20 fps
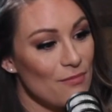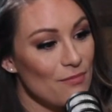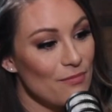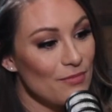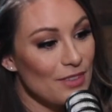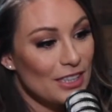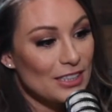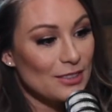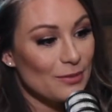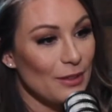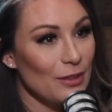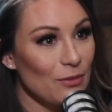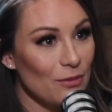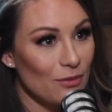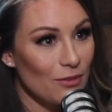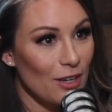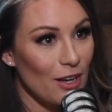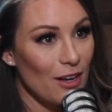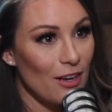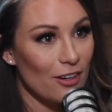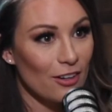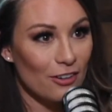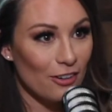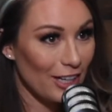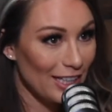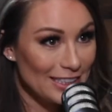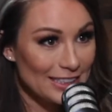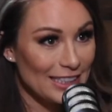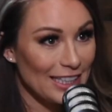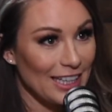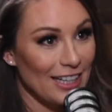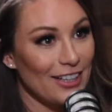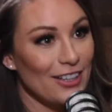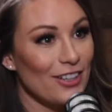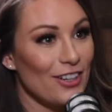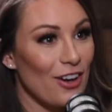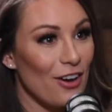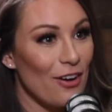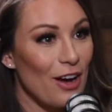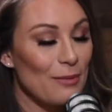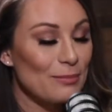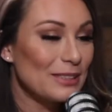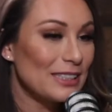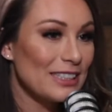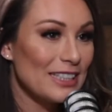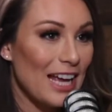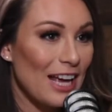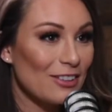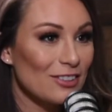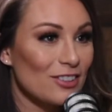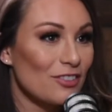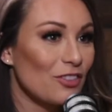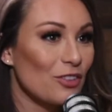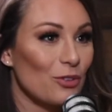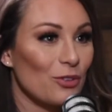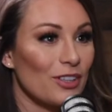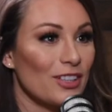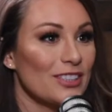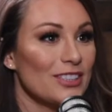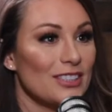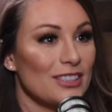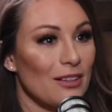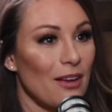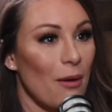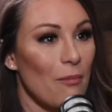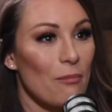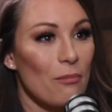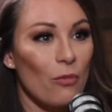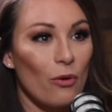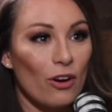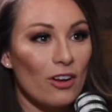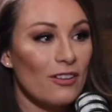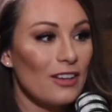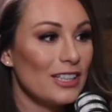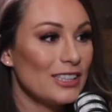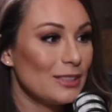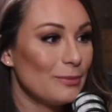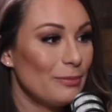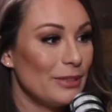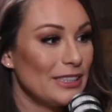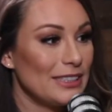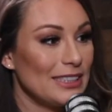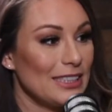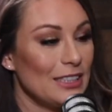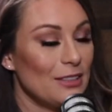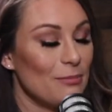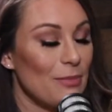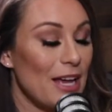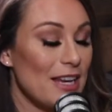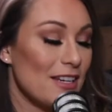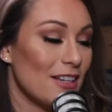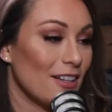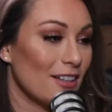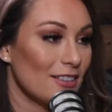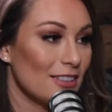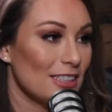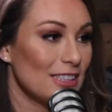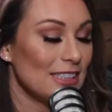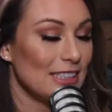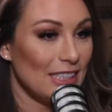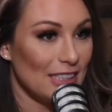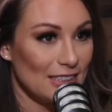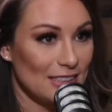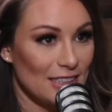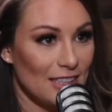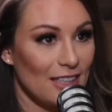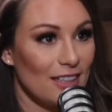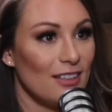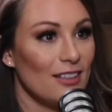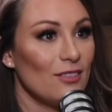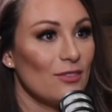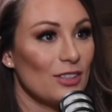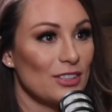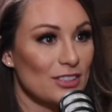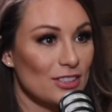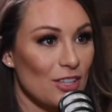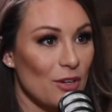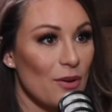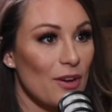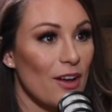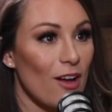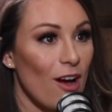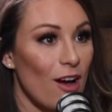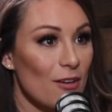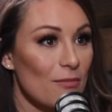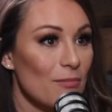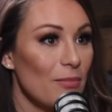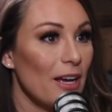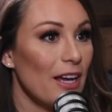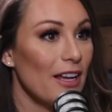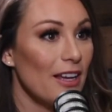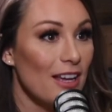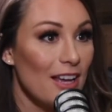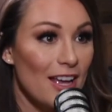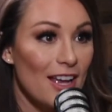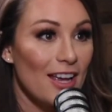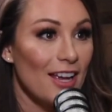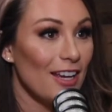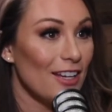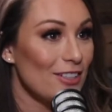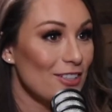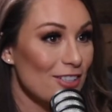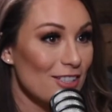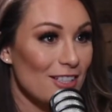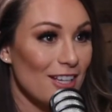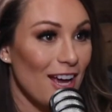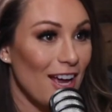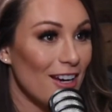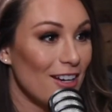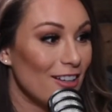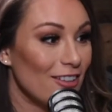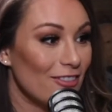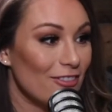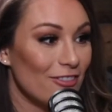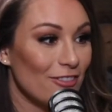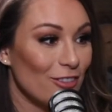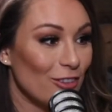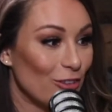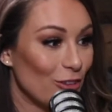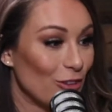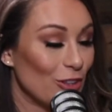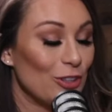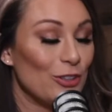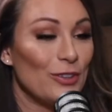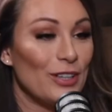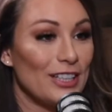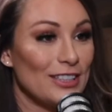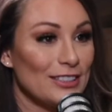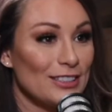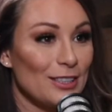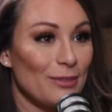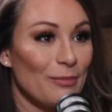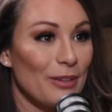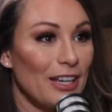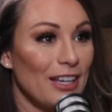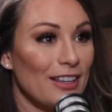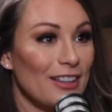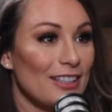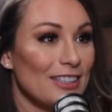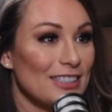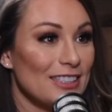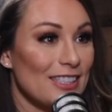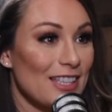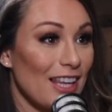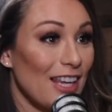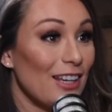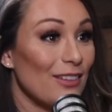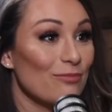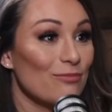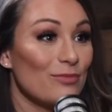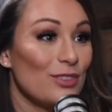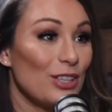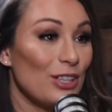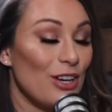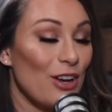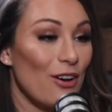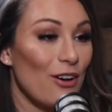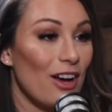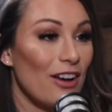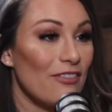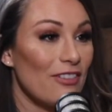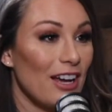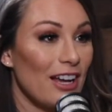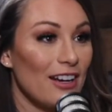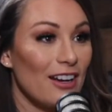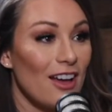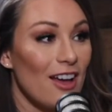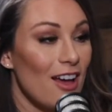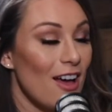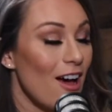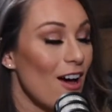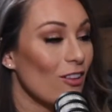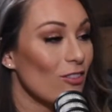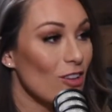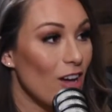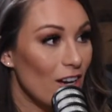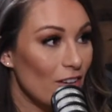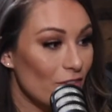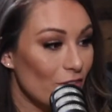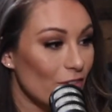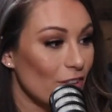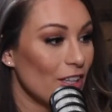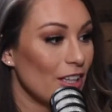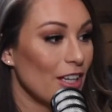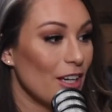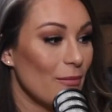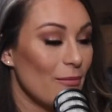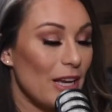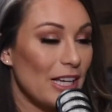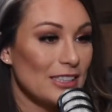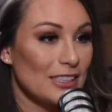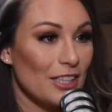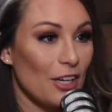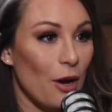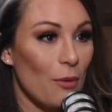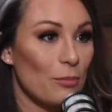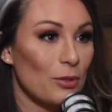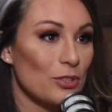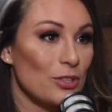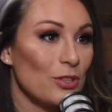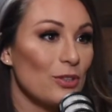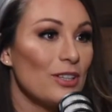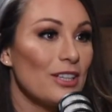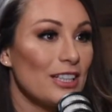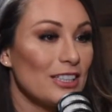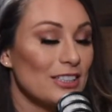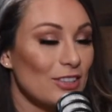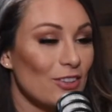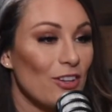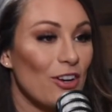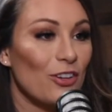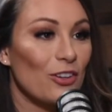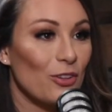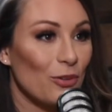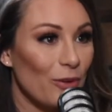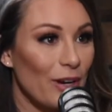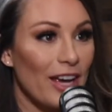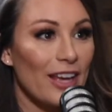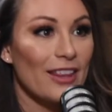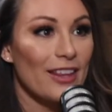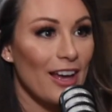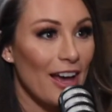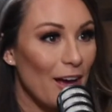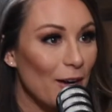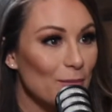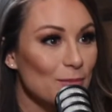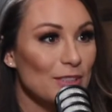it's been crazy, ups and downs, of course. I'm more or less busy depending on the season and what's going on, but it just kind of grew into being this thing. I've had a lot of really amazing opportunities along the way that helped